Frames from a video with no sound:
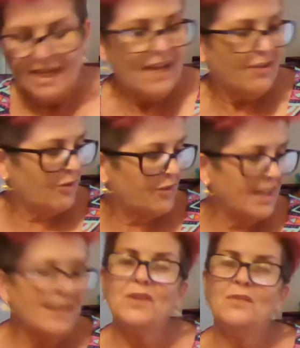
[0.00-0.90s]
so
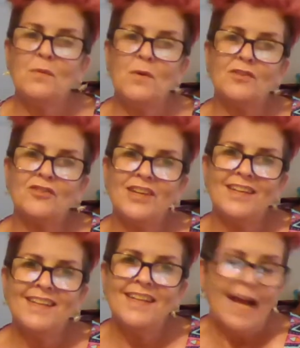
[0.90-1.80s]
thank you for watching
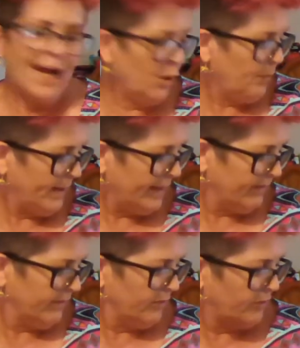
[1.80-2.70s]
I hope I
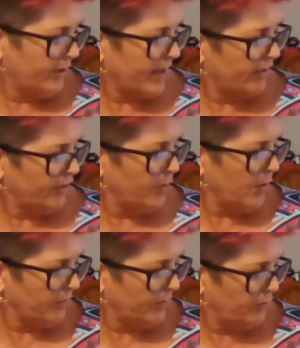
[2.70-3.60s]
haven't dragged you
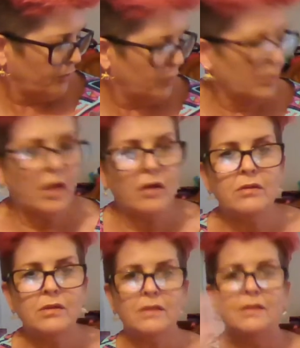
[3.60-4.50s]
on for too
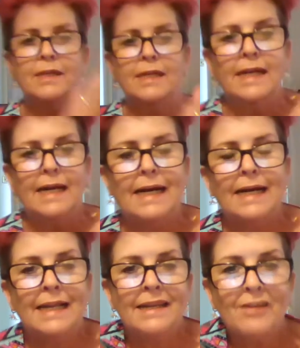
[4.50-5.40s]
long
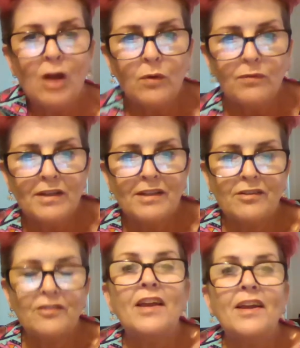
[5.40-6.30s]
and hopefully you'll
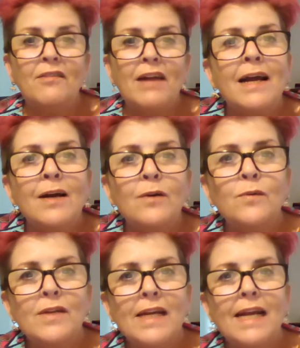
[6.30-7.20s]
stay
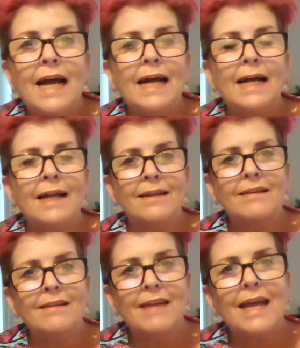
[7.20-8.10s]
around
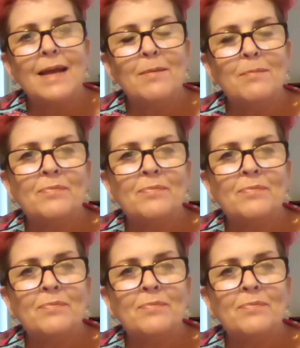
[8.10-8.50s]
and um,